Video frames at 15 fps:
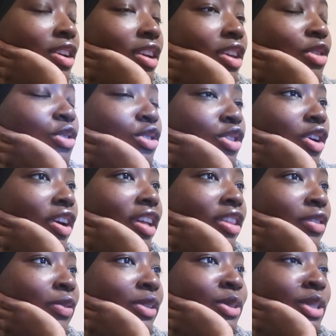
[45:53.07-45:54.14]
Can you start at
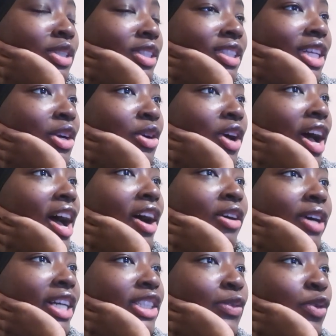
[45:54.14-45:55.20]
the first question? Because I don't know how
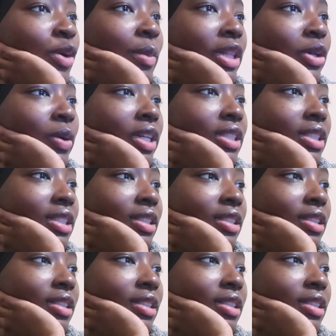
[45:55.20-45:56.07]
I should format the questions.